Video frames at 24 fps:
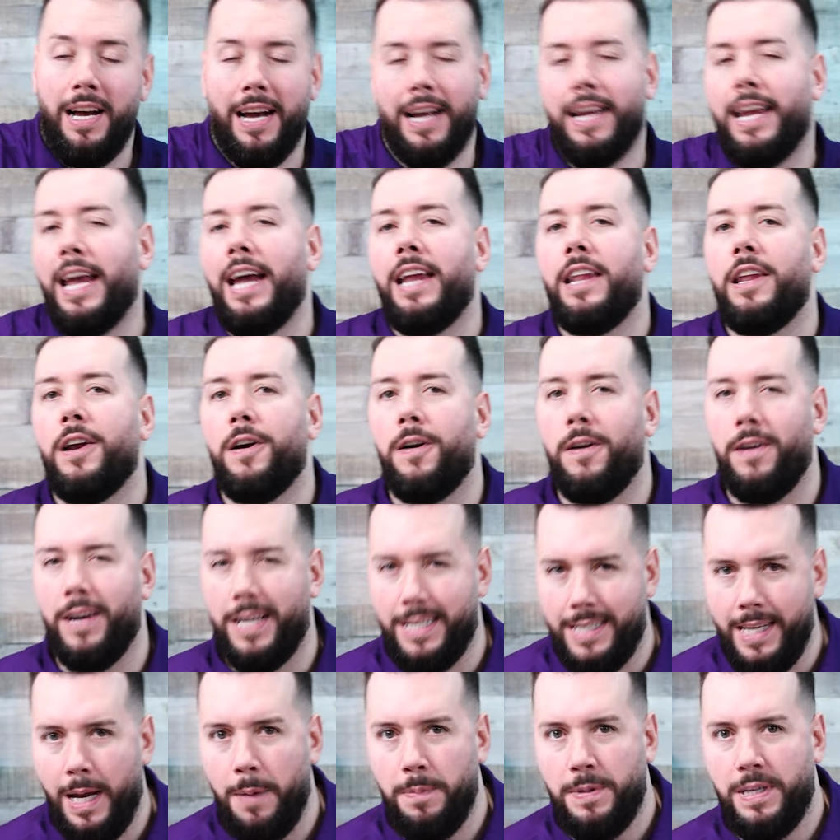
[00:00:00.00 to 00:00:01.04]
Again, there are
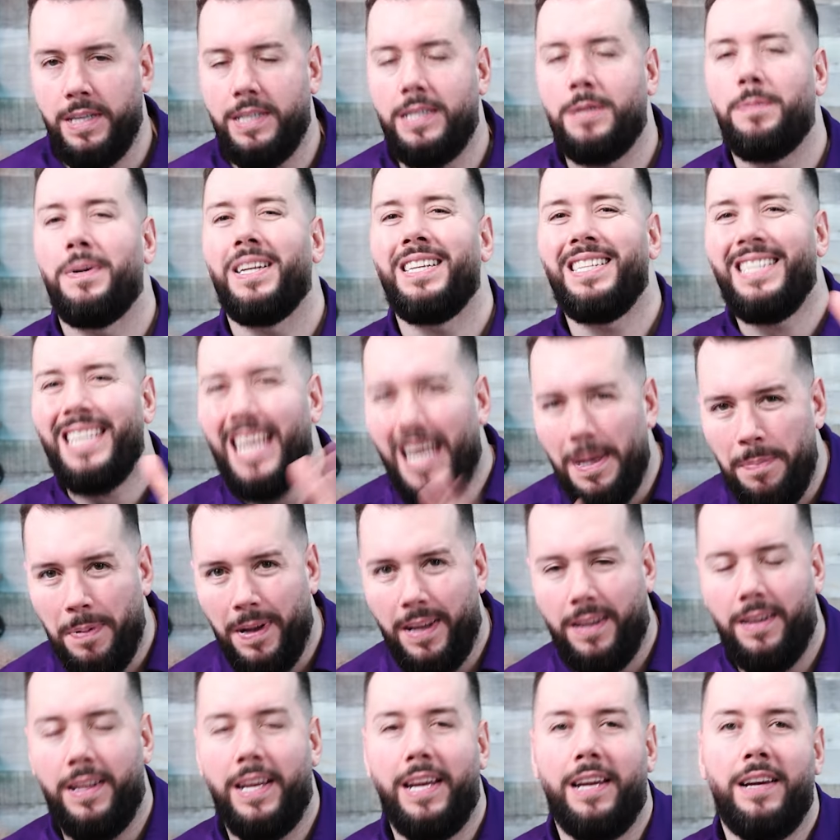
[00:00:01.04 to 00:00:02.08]
exceptions, but
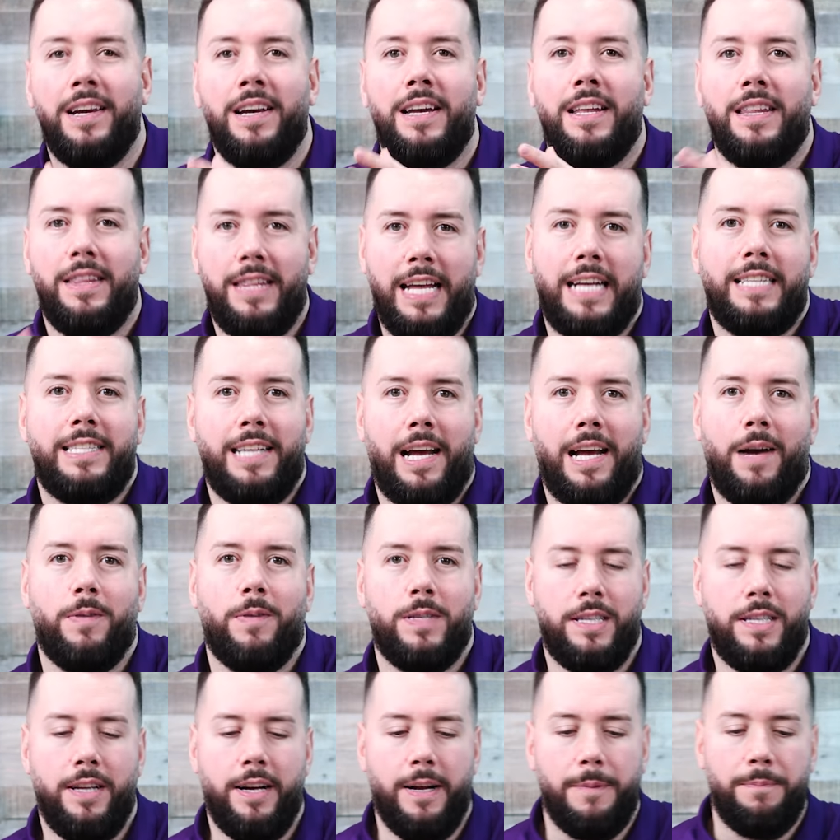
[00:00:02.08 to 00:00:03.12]
typically that's how
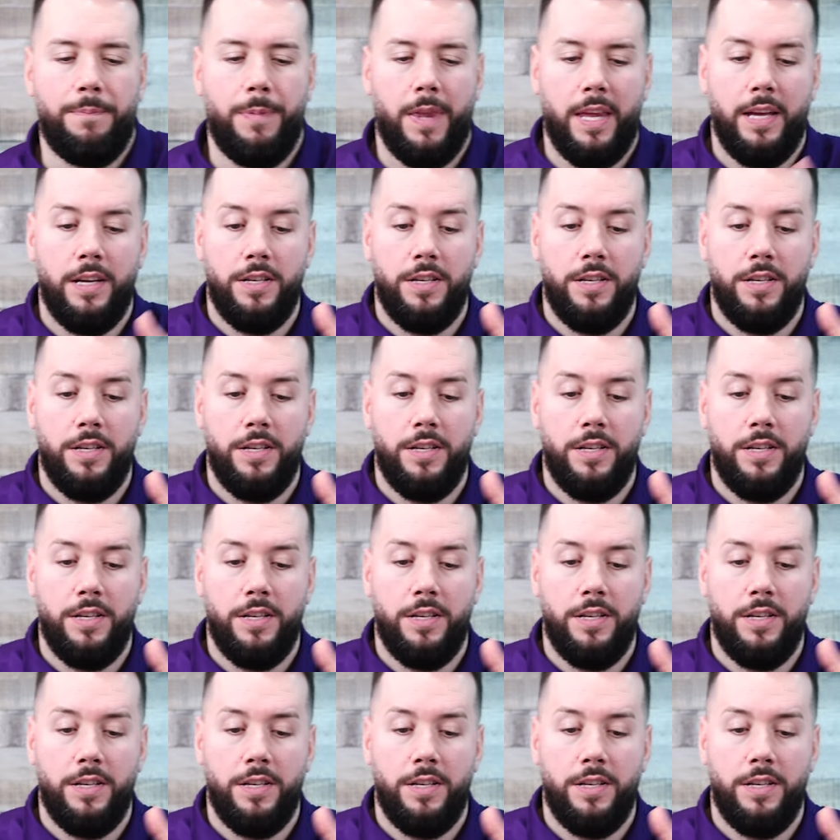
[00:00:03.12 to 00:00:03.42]
it's done.